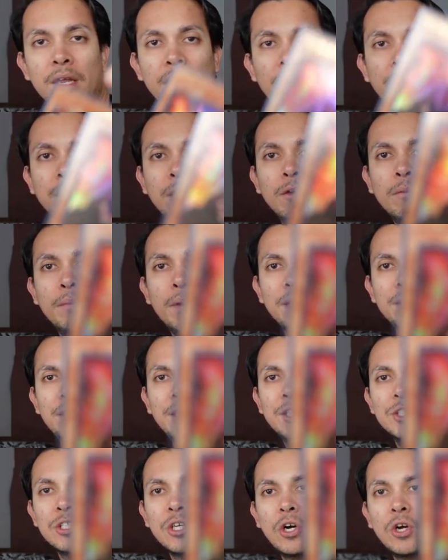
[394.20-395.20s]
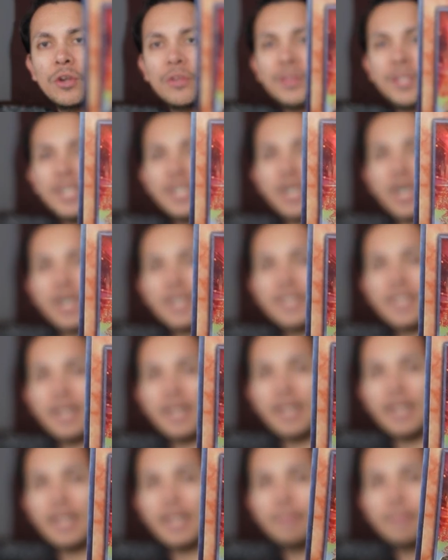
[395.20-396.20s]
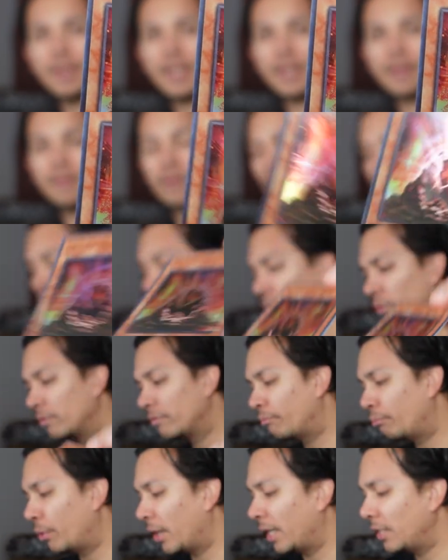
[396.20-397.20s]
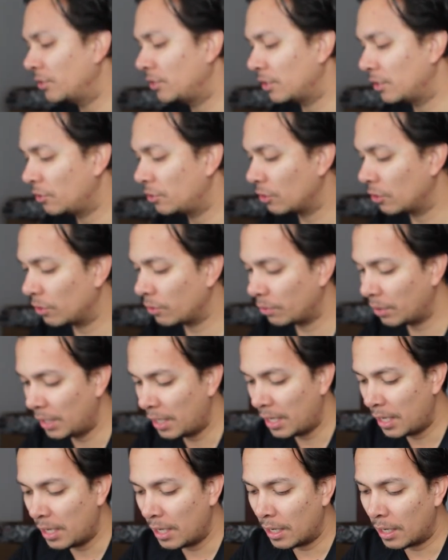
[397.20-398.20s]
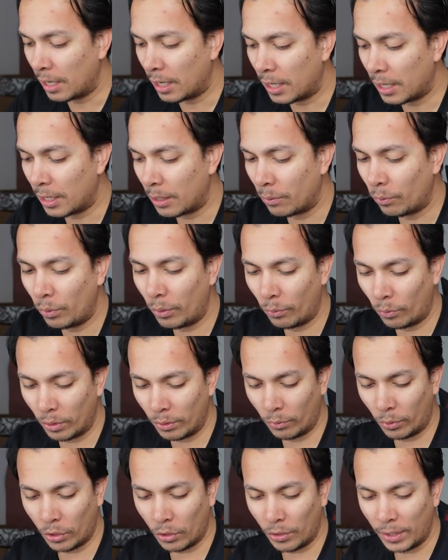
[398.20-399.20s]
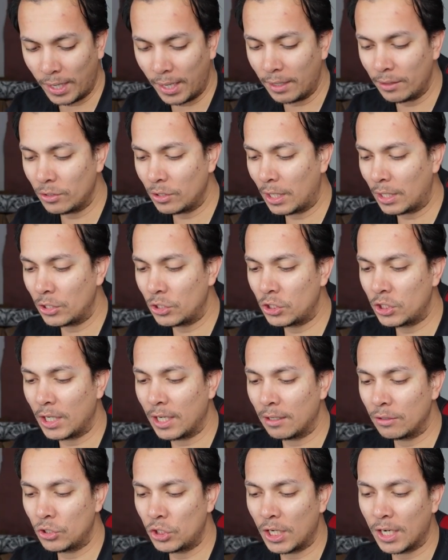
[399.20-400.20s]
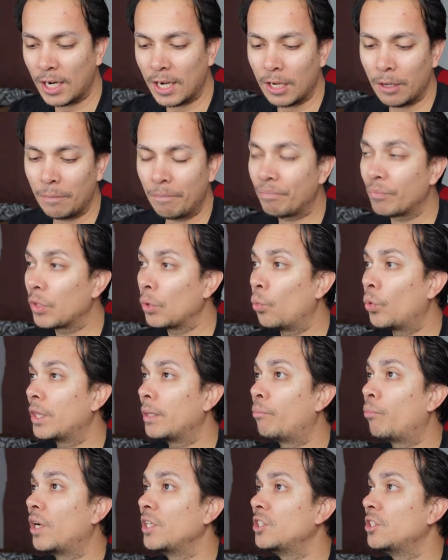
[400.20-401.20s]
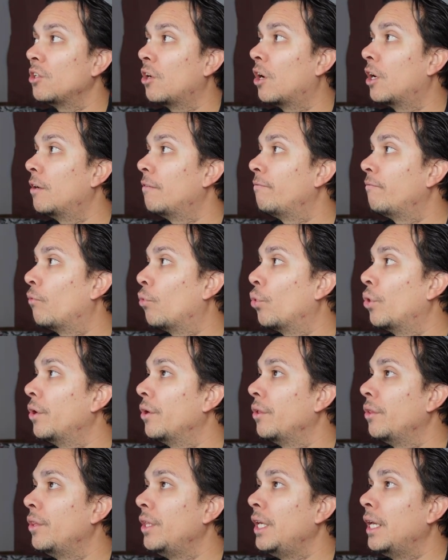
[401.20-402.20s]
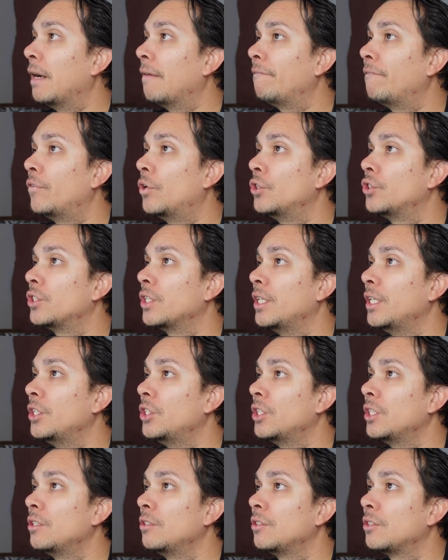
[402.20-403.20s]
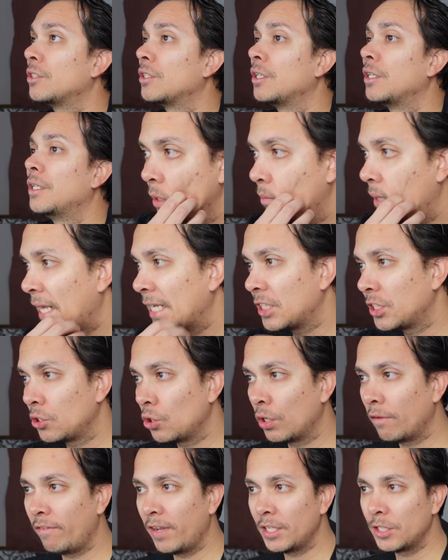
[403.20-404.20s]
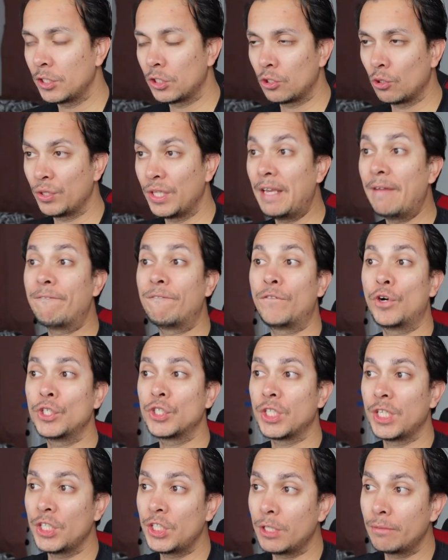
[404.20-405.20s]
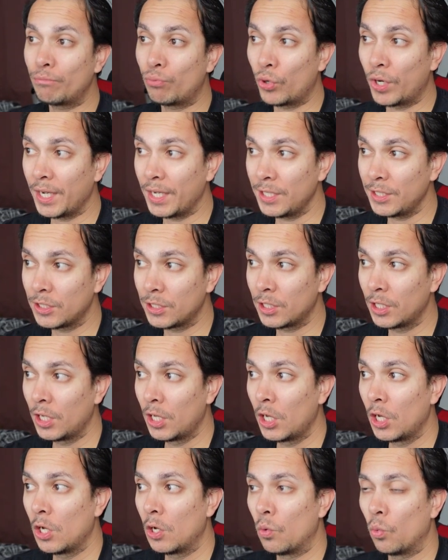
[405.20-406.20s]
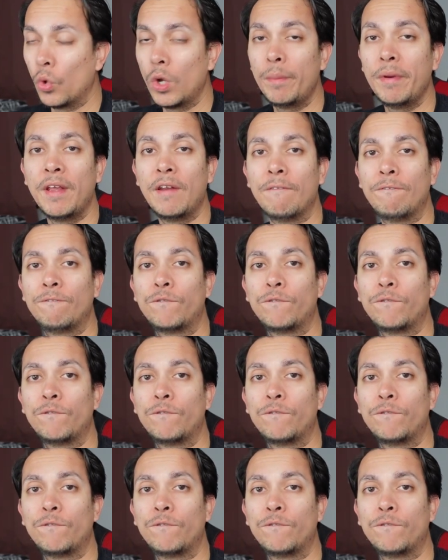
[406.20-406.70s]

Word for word: Now keep in mind, these are the unlimited prices. So um, we're, we're going to go ahead and check out what the prices are for the first editions. The Black Stone of Legend. So the first edition price would have been